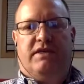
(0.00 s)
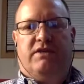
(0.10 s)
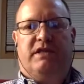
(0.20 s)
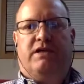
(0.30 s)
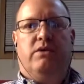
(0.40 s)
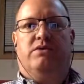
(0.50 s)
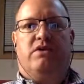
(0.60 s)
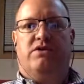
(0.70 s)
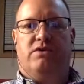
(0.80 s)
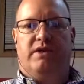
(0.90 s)
there and say Google's
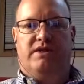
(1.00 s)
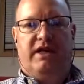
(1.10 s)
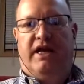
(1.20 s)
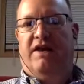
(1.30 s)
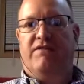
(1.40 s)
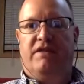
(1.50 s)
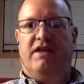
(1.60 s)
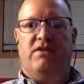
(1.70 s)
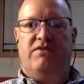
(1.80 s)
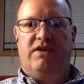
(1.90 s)
altruistic and everything they
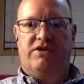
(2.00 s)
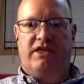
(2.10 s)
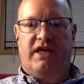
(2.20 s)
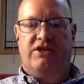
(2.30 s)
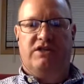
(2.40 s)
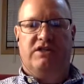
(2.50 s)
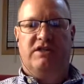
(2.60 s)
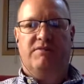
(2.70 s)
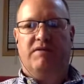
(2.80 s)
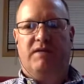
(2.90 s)
do for education is
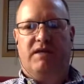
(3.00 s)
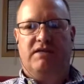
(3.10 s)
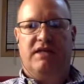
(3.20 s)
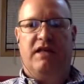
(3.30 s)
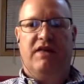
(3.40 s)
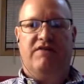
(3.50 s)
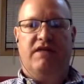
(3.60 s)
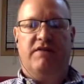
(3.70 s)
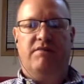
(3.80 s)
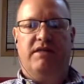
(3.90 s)
simply because they love
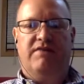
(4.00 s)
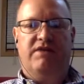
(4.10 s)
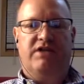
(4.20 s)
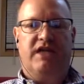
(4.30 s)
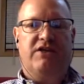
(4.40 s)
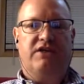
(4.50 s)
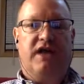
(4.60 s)
and believe in education.